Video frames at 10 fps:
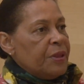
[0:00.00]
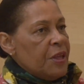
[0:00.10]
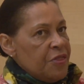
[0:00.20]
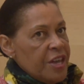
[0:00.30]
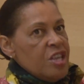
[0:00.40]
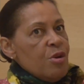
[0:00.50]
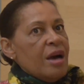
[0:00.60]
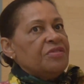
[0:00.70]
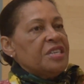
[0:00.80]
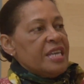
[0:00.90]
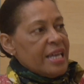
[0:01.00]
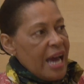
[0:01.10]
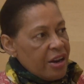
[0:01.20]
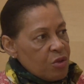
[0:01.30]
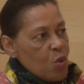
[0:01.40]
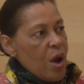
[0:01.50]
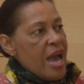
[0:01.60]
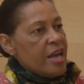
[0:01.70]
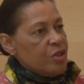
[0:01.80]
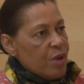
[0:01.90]
And then you have to get out of the
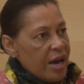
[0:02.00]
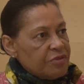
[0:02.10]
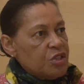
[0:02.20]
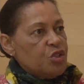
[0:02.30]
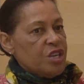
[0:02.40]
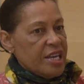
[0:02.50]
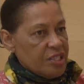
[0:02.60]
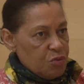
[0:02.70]
way and you have to just